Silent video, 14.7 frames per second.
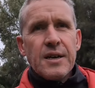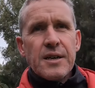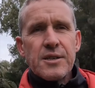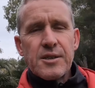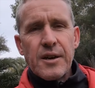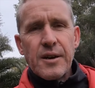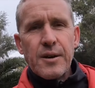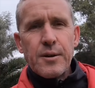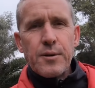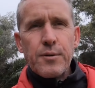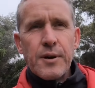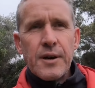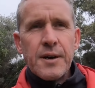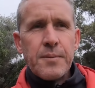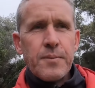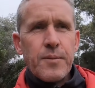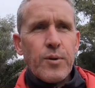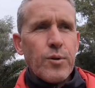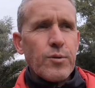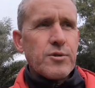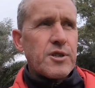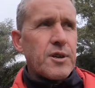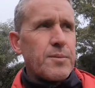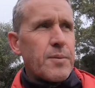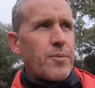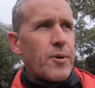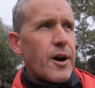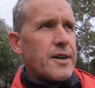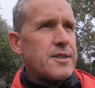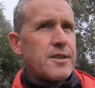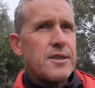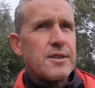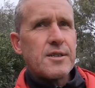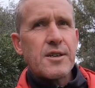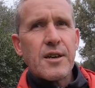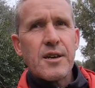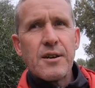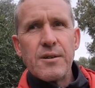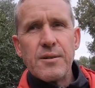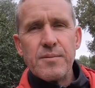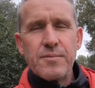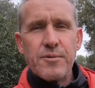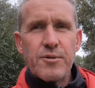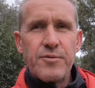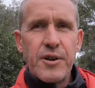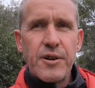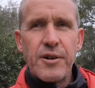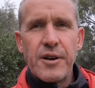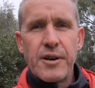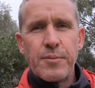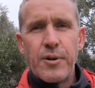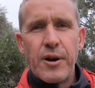So all similar prices, or varying